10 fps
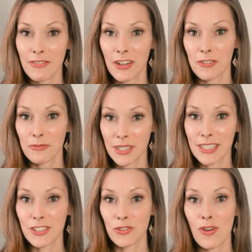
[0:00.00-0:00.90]
I felt
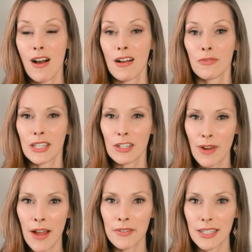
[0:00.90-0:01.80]
really strong, really
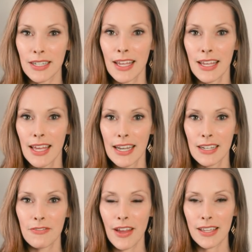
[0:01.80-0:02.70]
grounded, and it
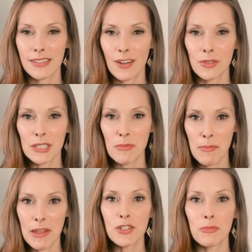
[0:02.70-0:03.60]
affects not only my
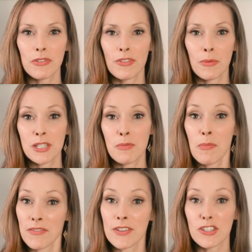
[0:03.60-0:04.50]
mental performance, but
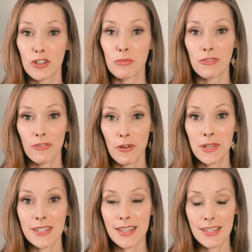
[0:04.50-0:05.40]
my physical
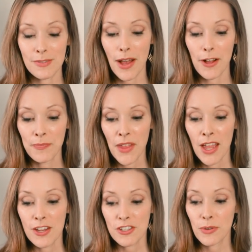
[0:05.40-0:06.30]
performance as well.
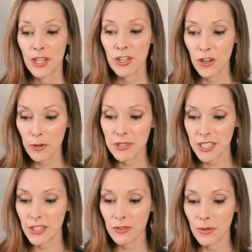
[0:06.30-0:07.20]
So in no
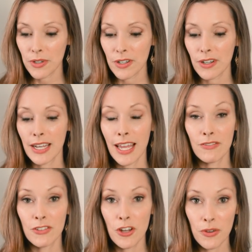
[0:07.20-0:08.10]
particular order, and I
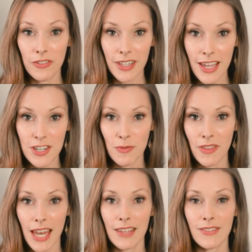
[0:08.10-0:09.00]
have no affiliation with
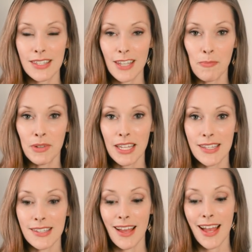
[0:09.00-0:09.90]
any of these
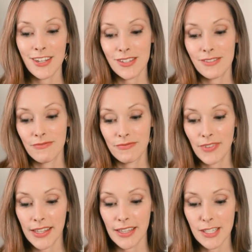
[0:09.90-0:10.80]
companies, I just
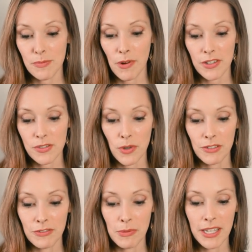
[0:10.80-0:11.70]
find these products work
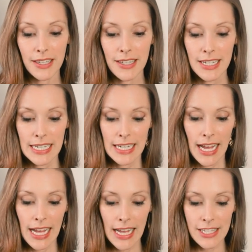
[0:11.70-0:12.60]
for me.
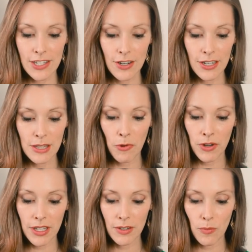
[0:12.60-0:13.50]
I start in the
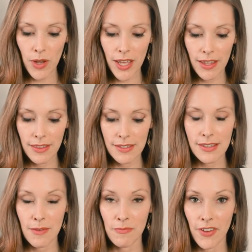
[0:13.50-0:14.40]
morning with
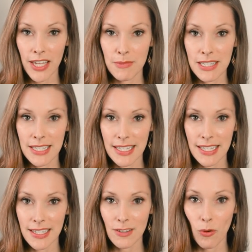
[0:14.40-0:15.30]
some vitamin
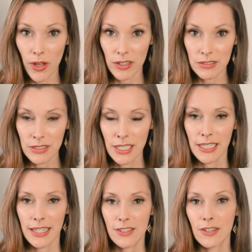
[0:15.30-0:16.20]
D oil.
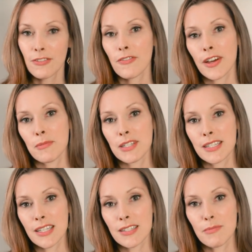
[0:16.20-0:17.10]
It's good for vitamin
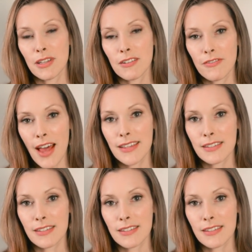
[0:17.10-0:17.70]
D to be in a fat